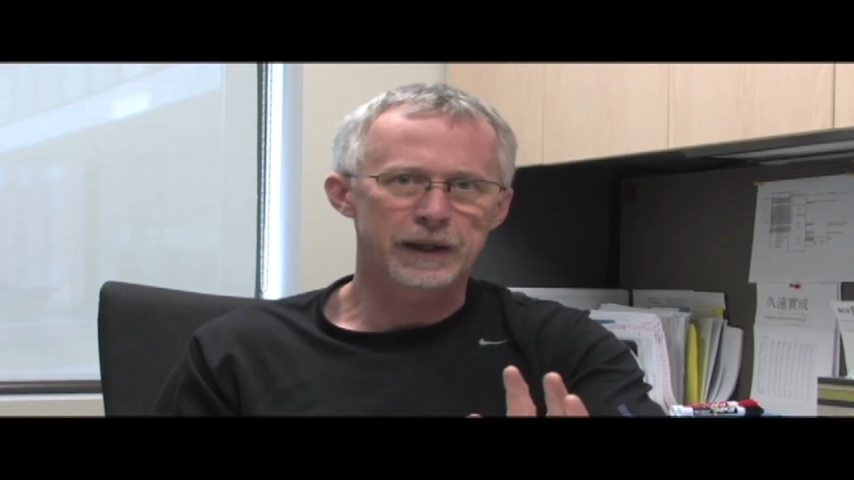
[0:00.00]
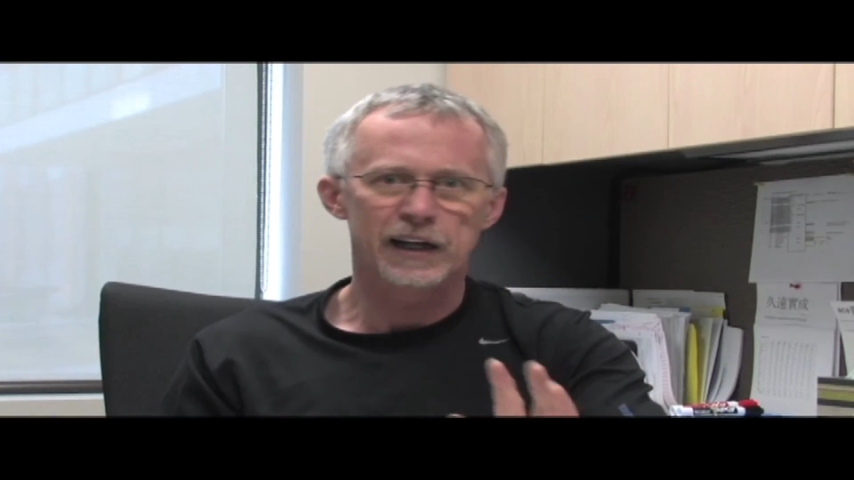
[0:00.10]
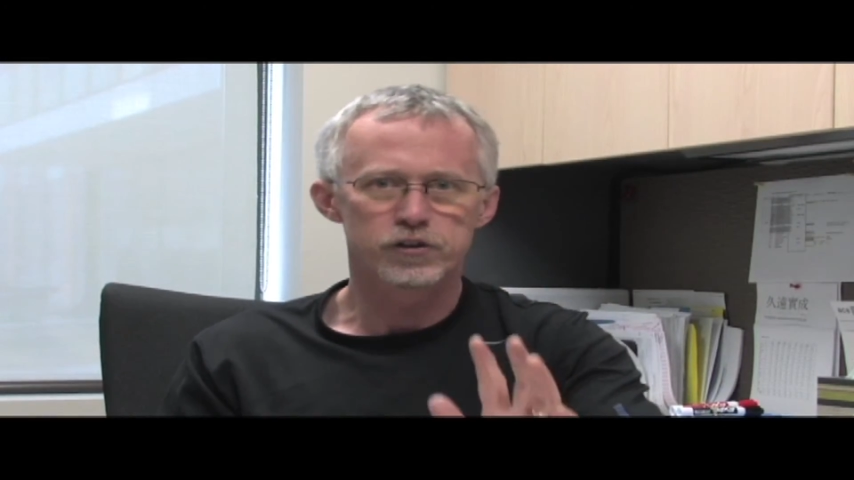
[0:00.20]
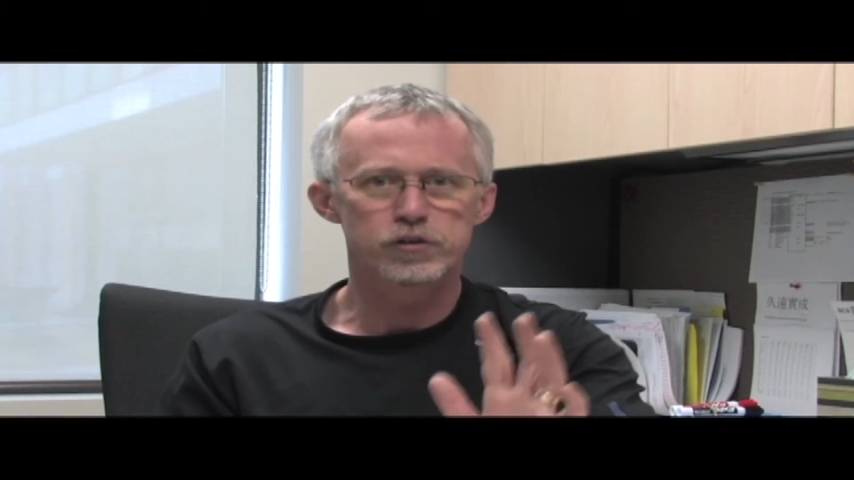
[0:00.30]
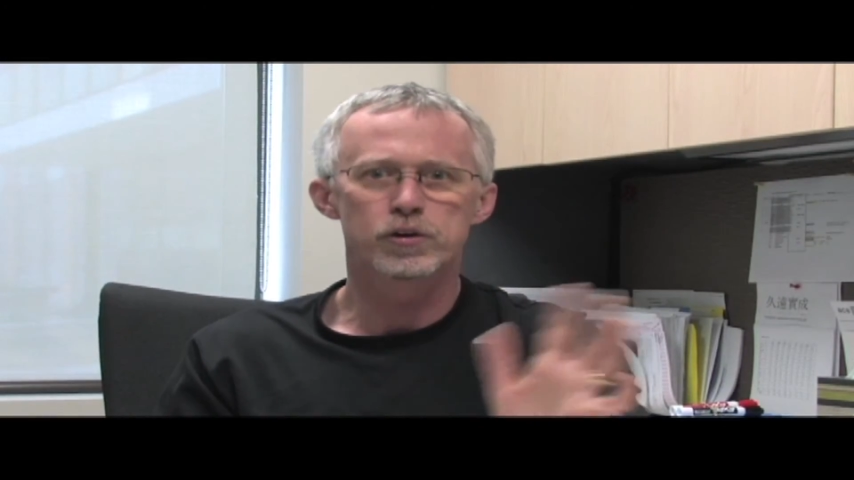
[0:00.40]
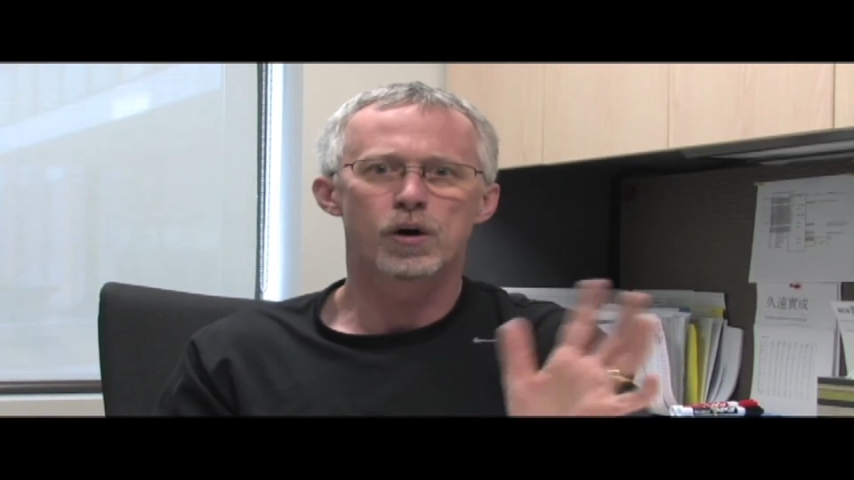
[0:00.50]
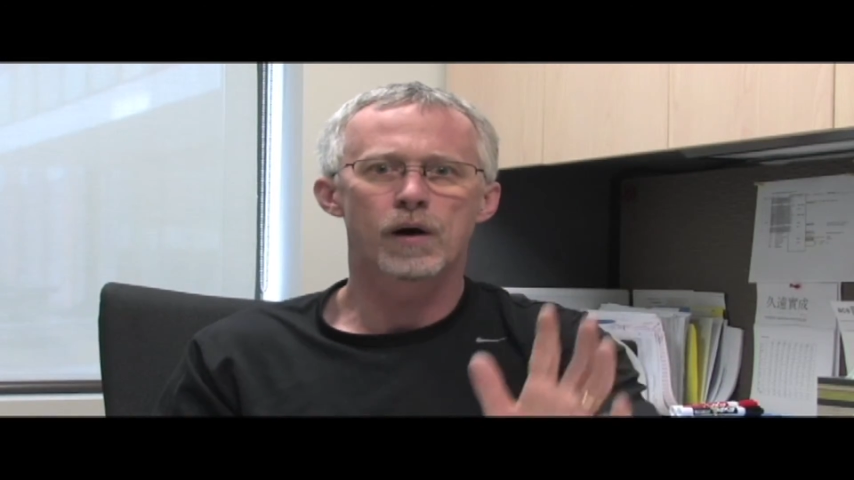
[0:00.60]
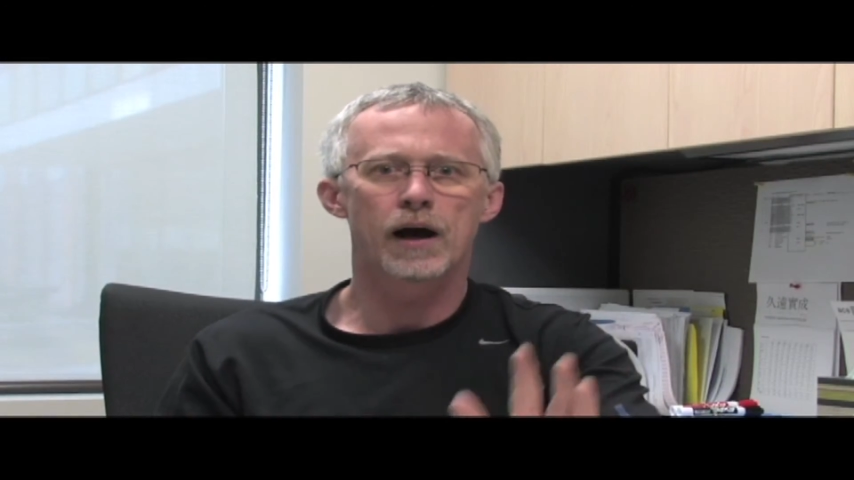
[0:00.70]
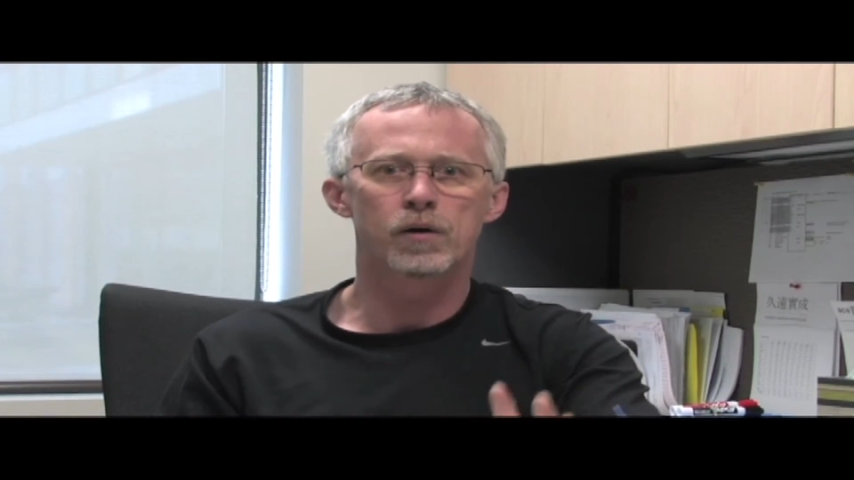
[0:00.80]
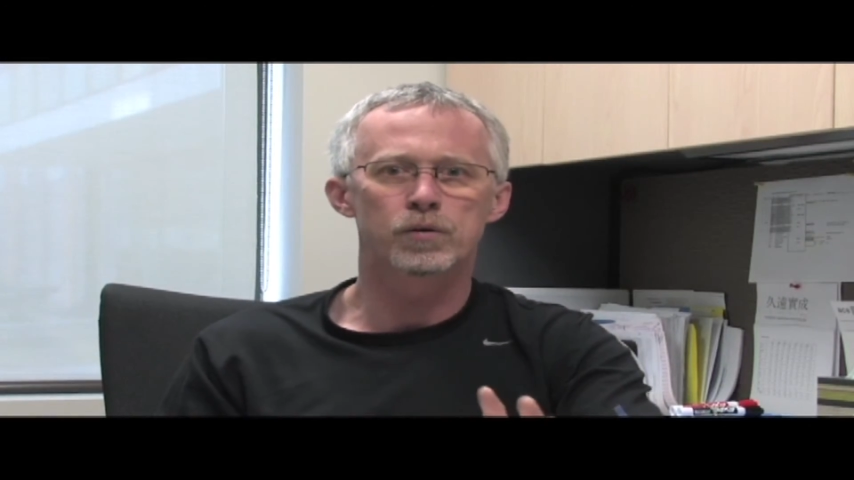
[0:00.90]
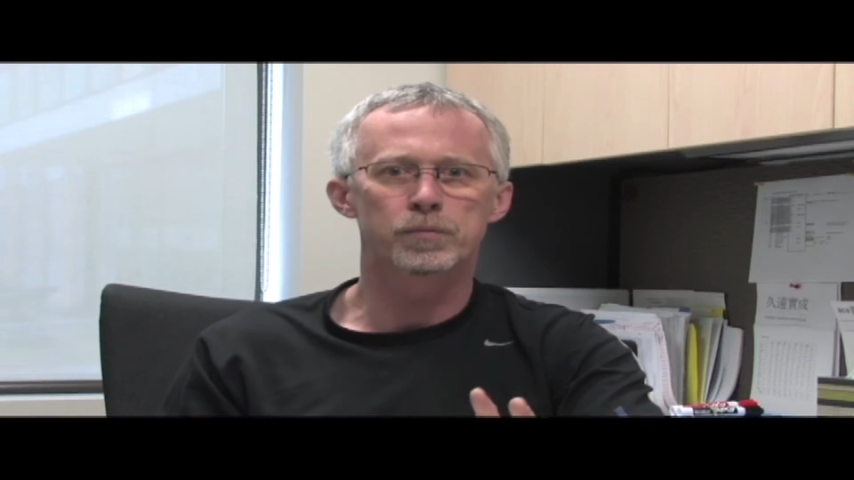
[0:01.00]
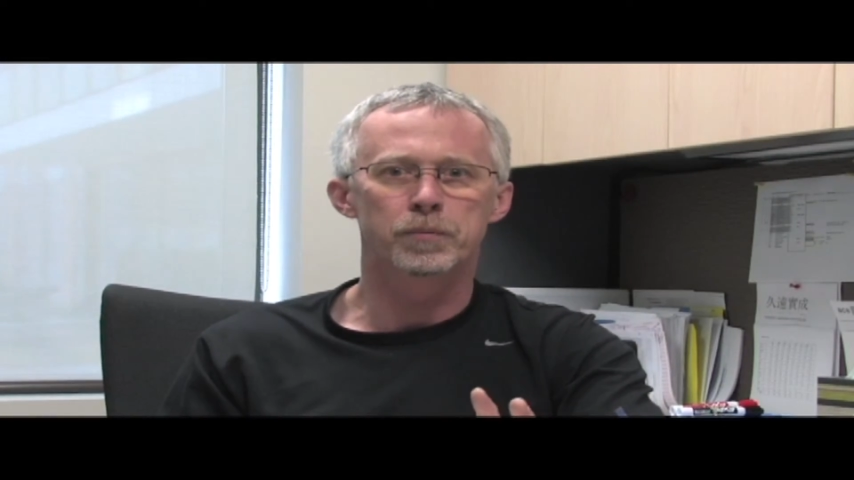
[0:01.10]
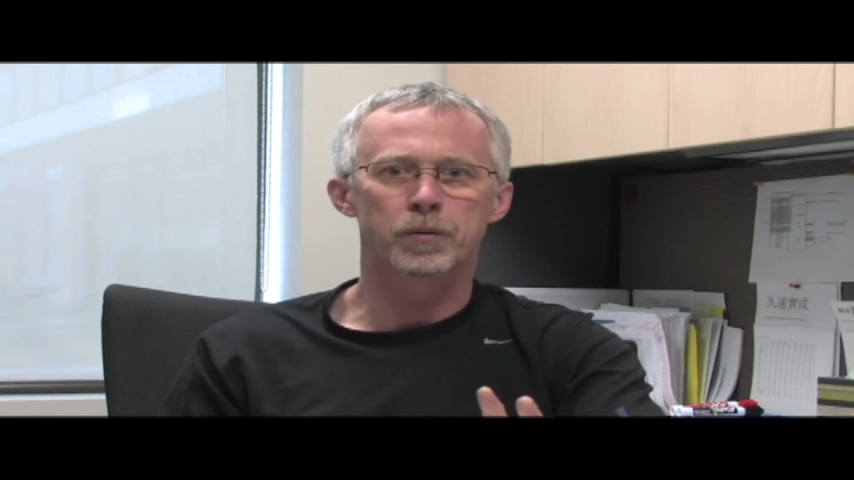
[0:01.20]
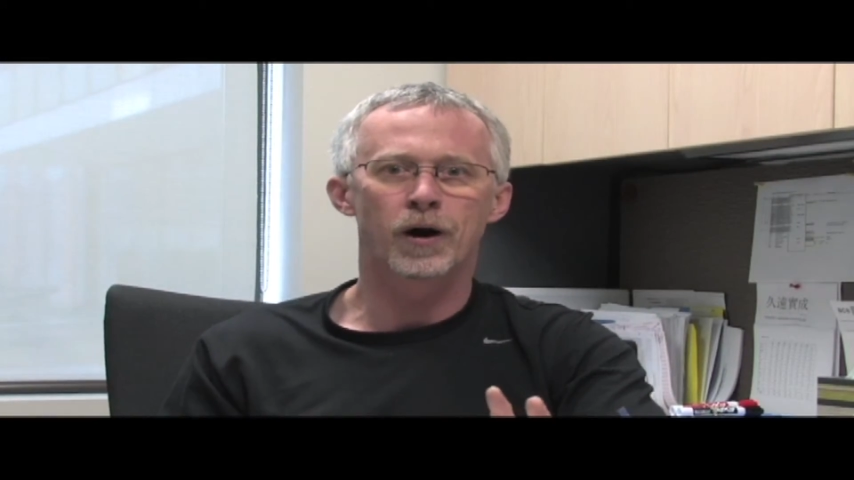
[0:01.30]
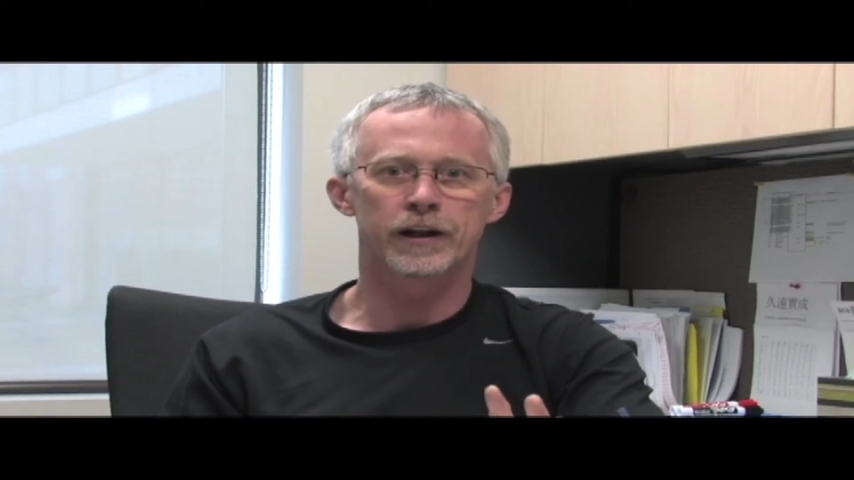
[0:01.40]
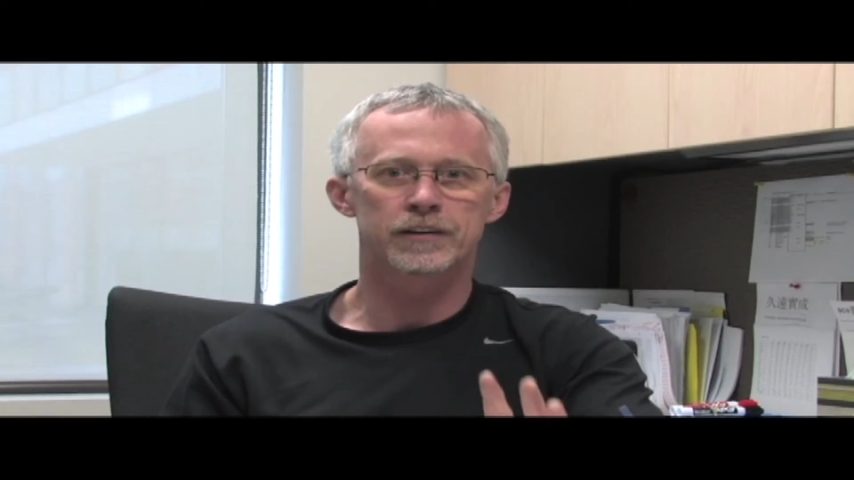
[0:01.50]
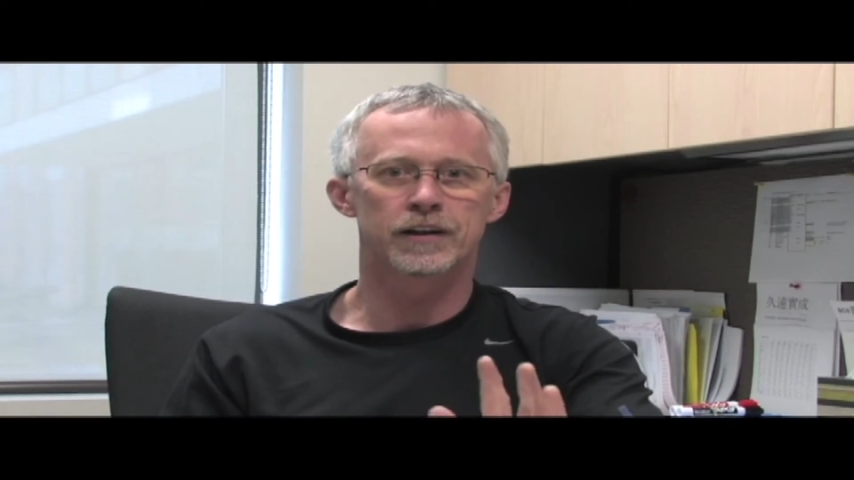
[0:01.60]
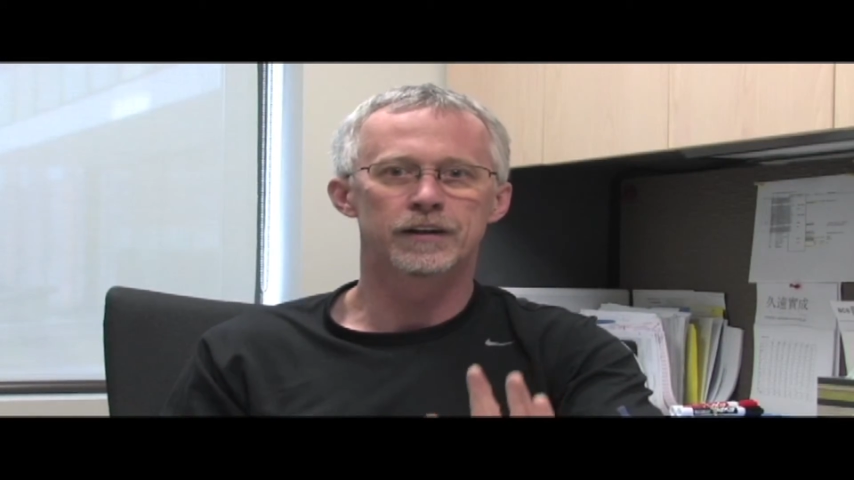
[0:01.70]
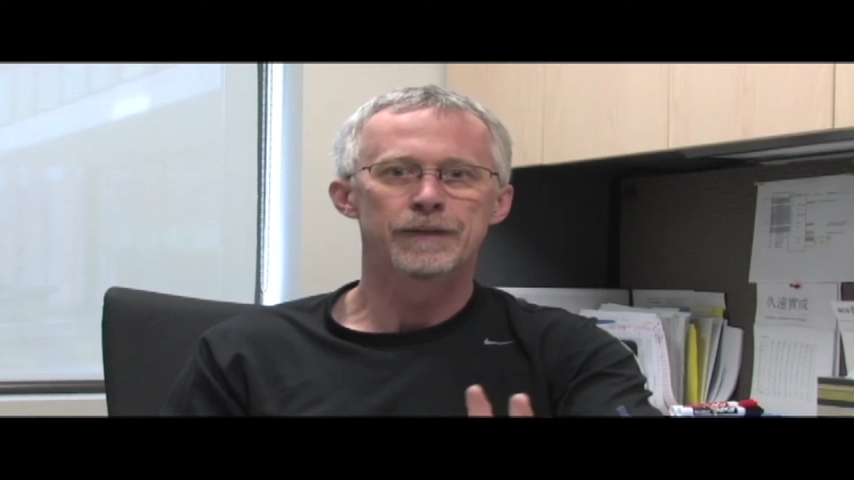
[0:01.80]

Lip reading: because you know how product